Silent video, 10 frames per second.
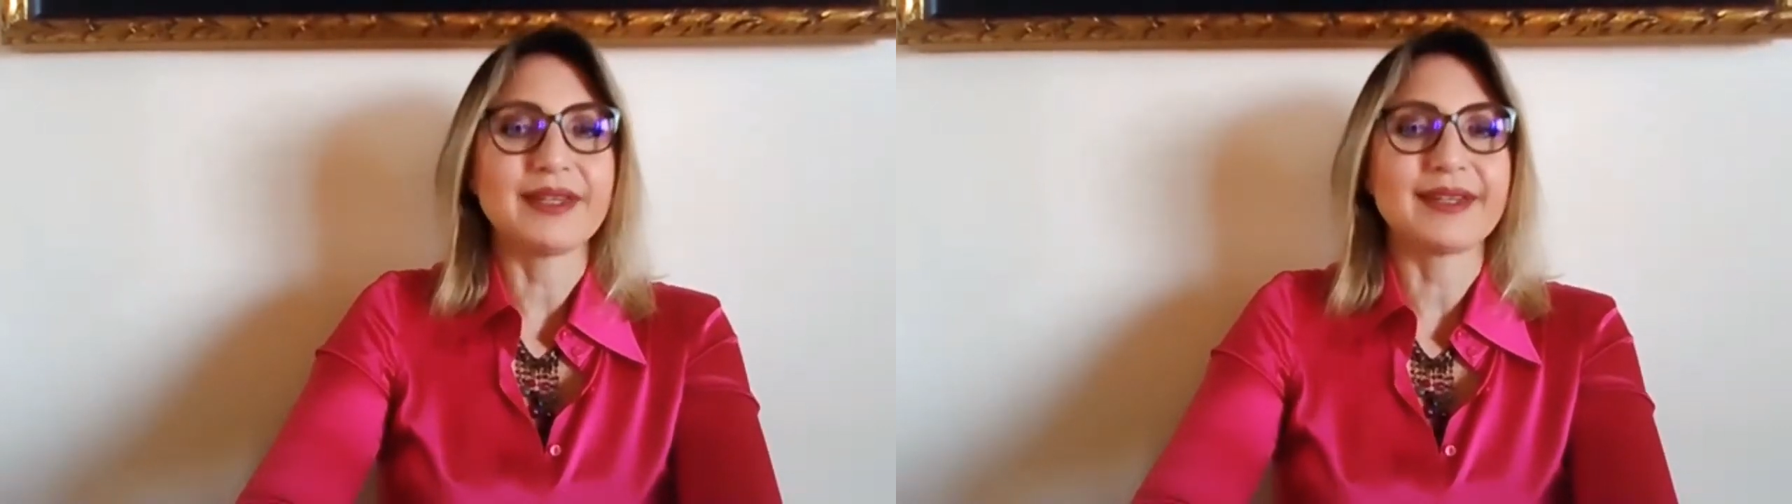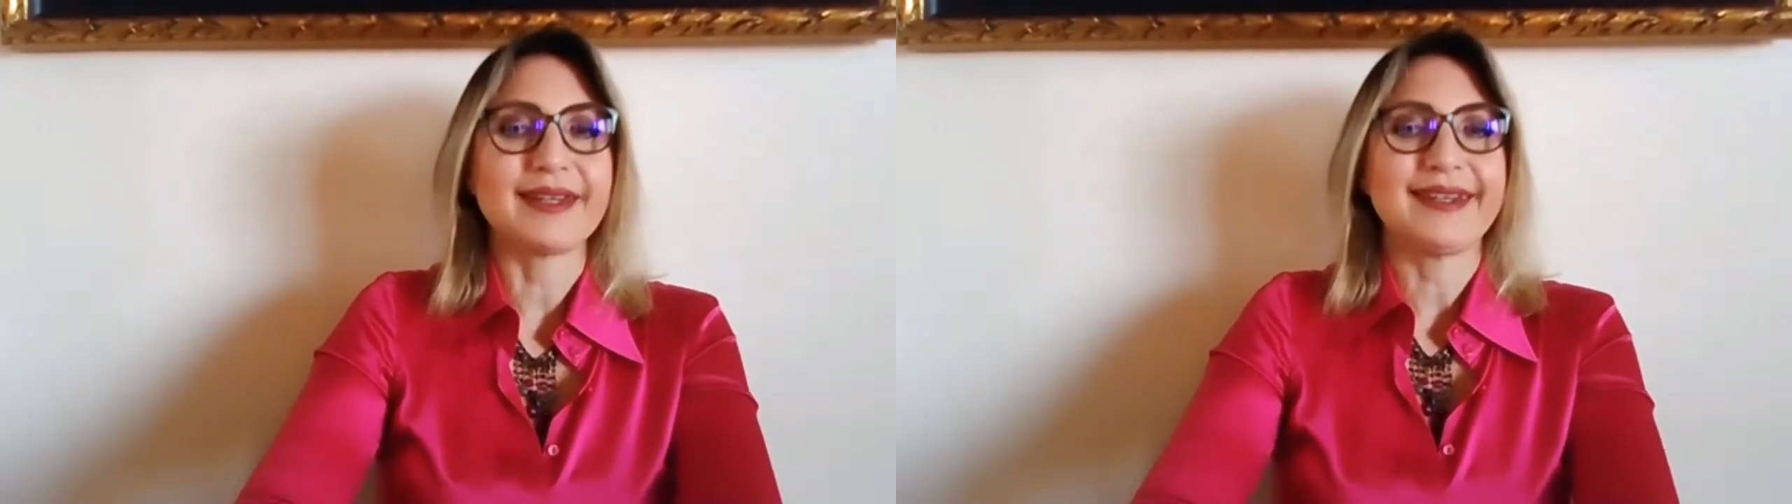
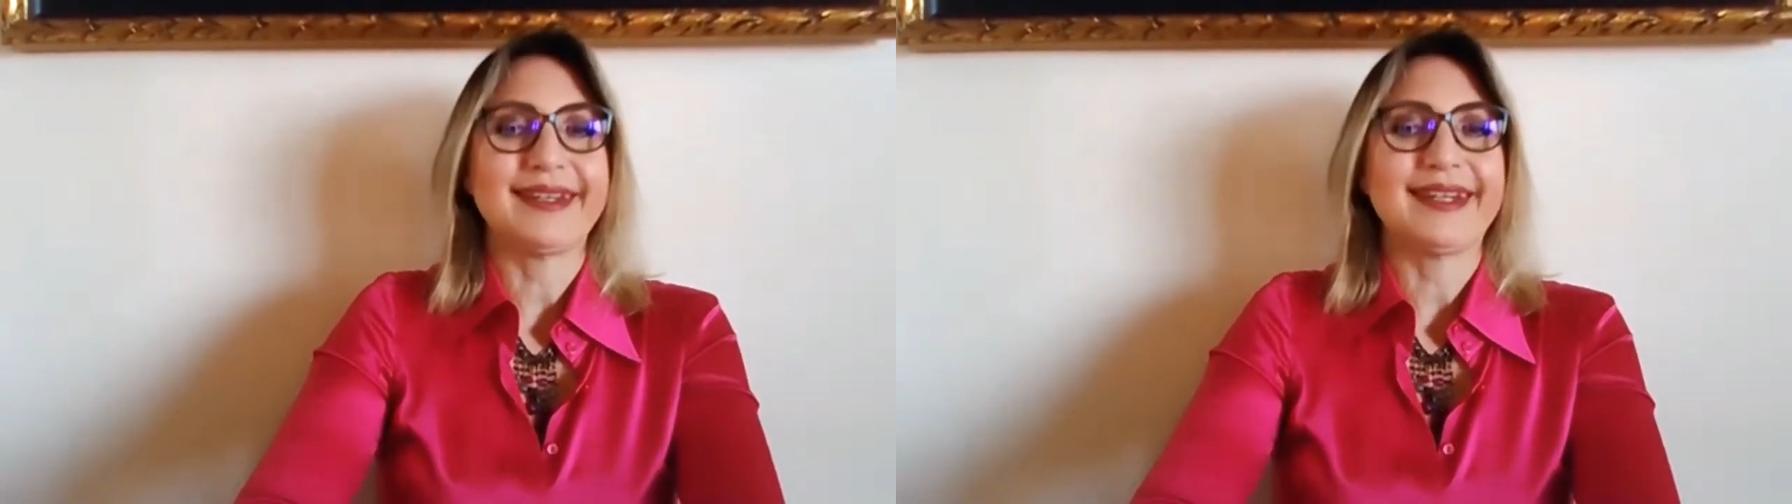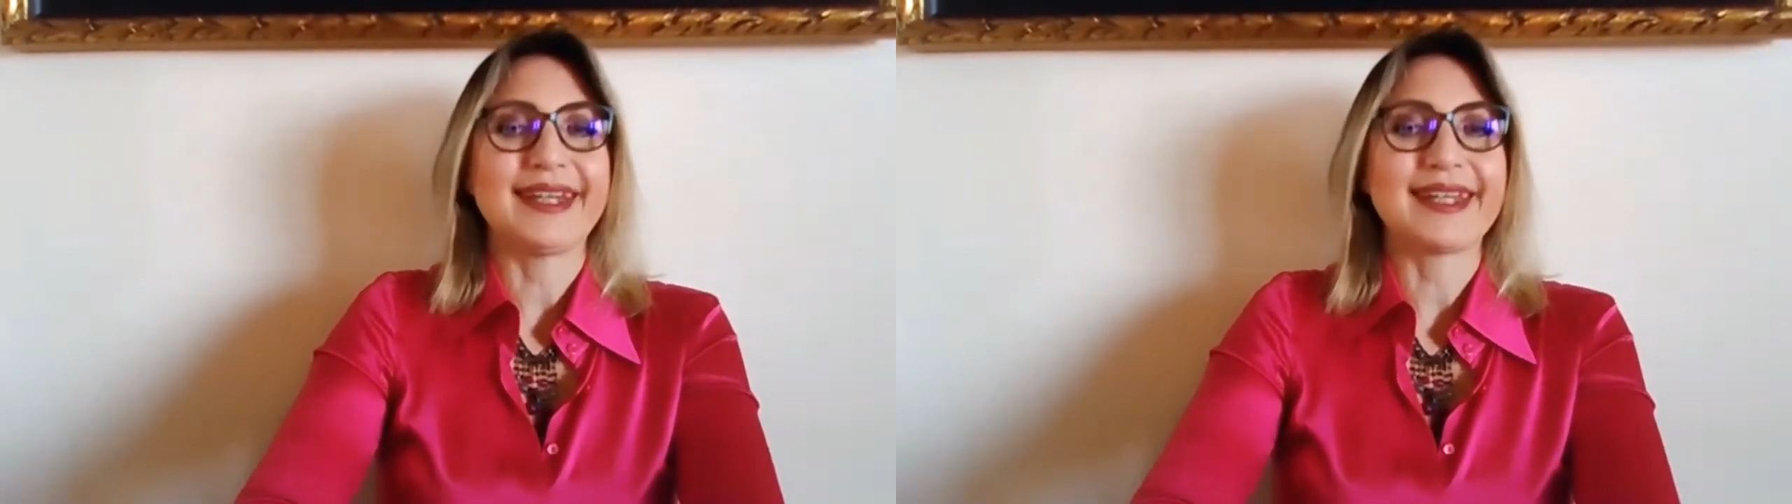
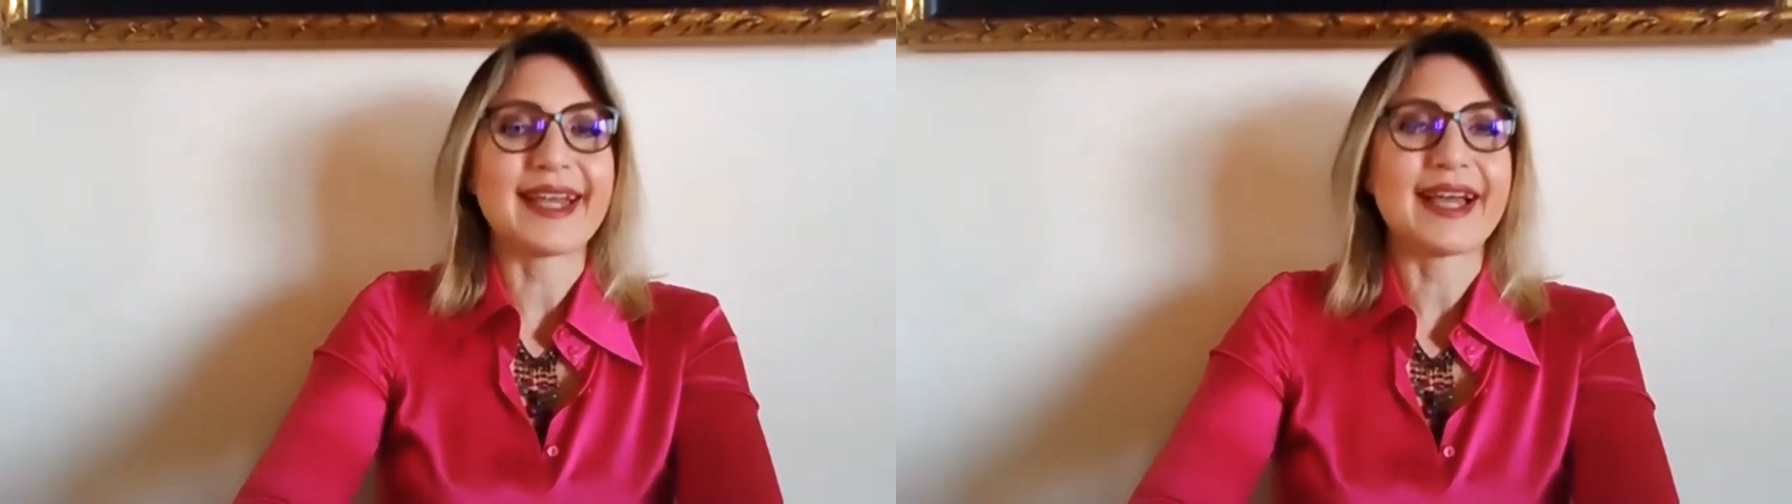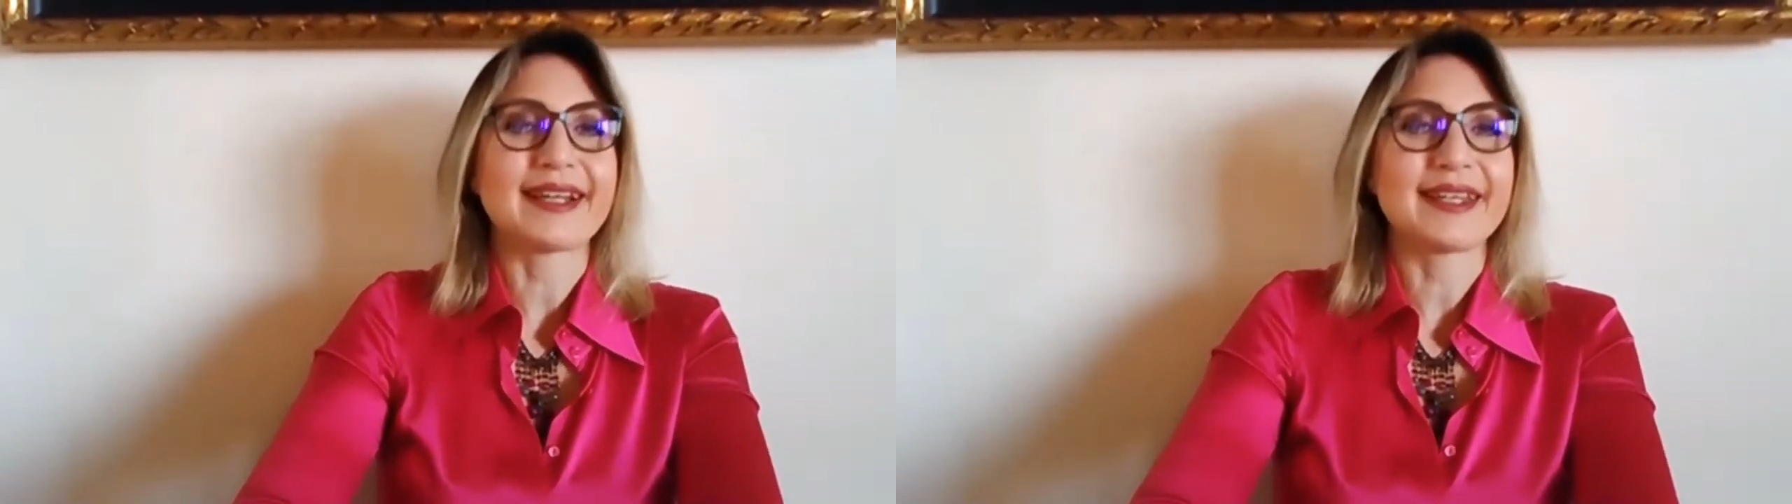
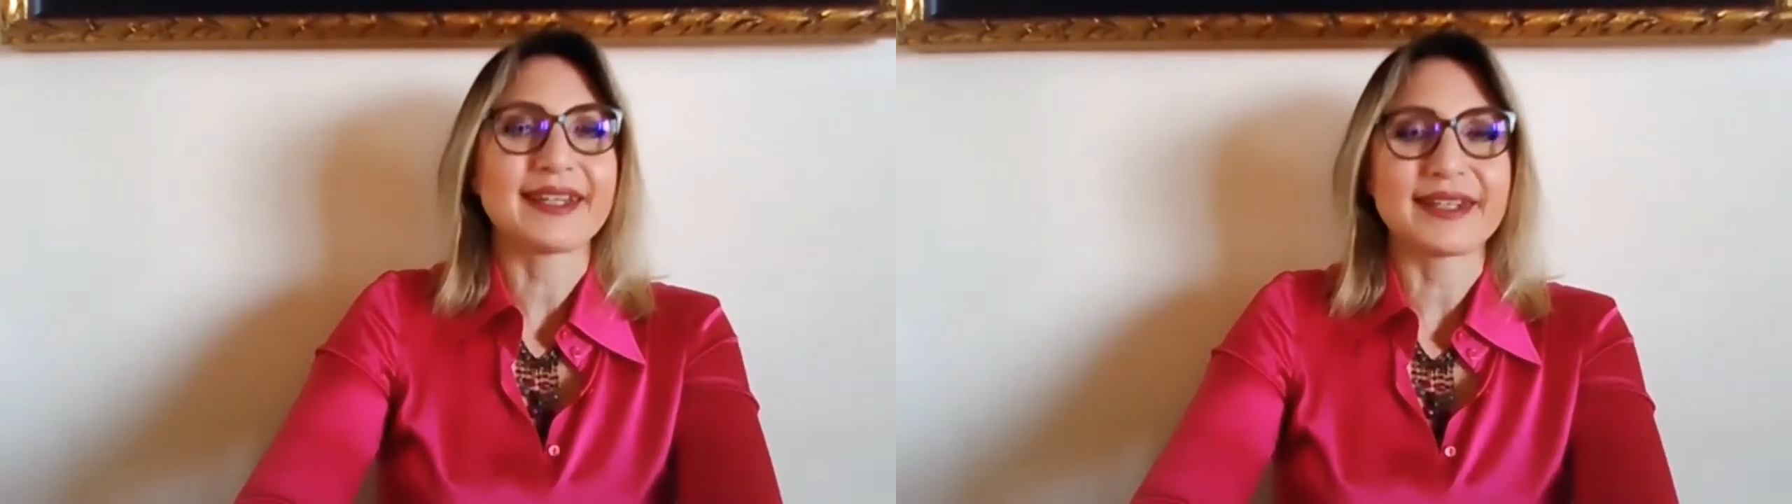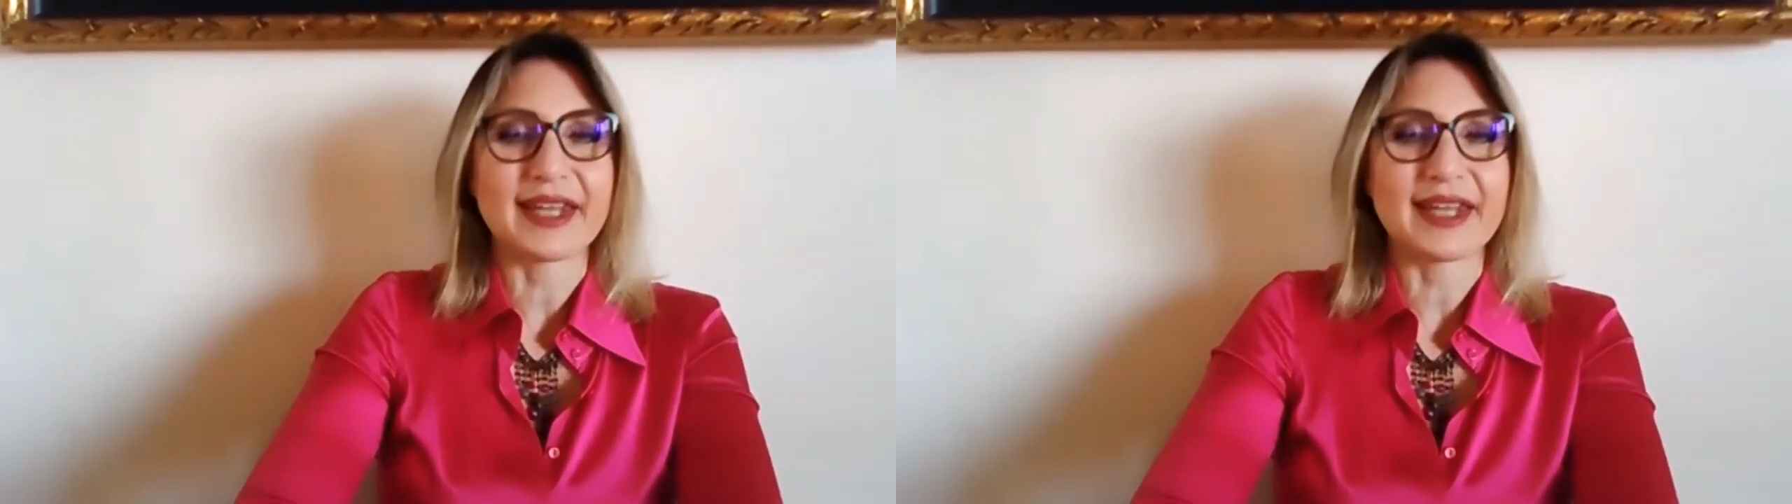Italian